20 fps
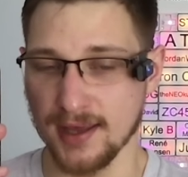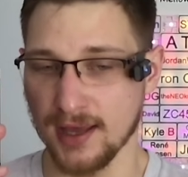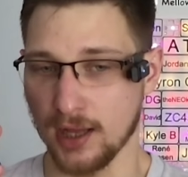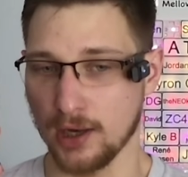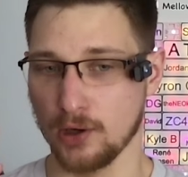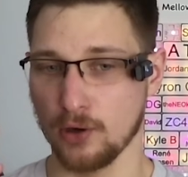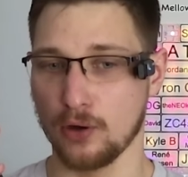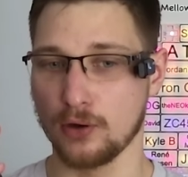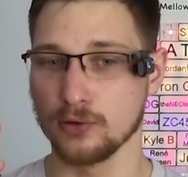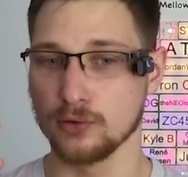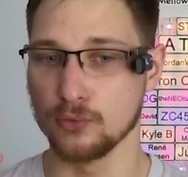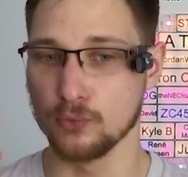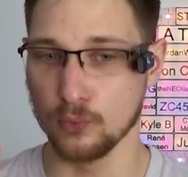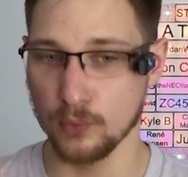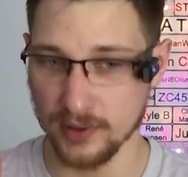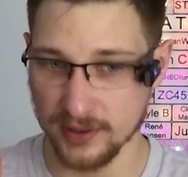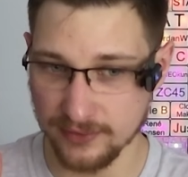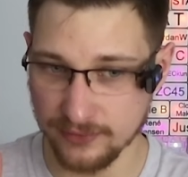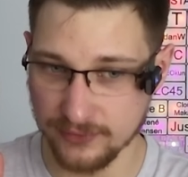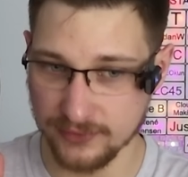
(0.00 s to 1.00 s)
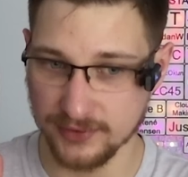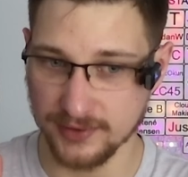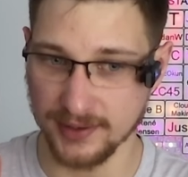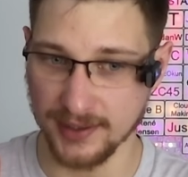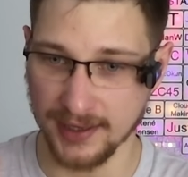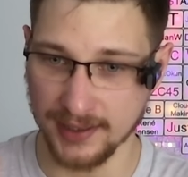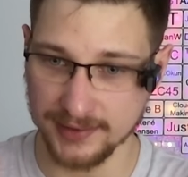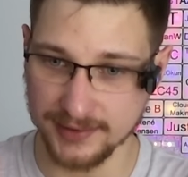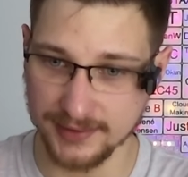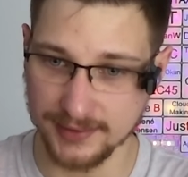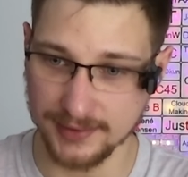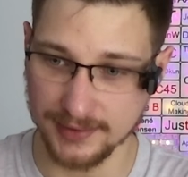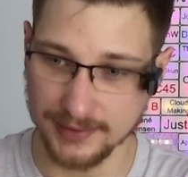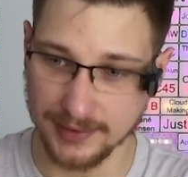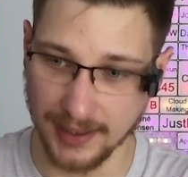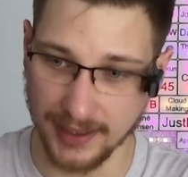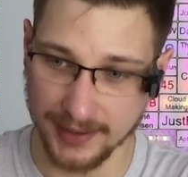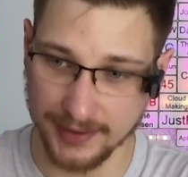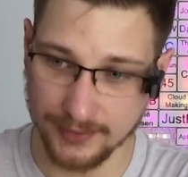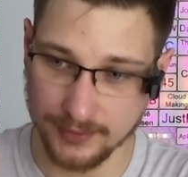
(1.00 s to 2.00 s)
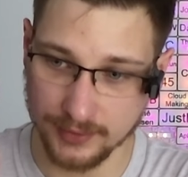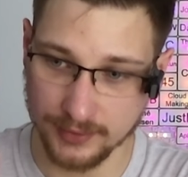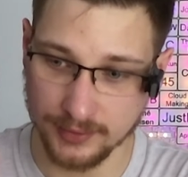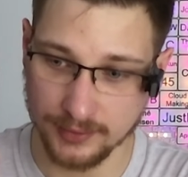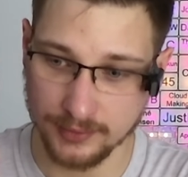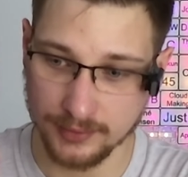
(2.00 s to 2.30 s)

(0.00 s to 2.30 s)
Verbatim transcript: along with the LED light?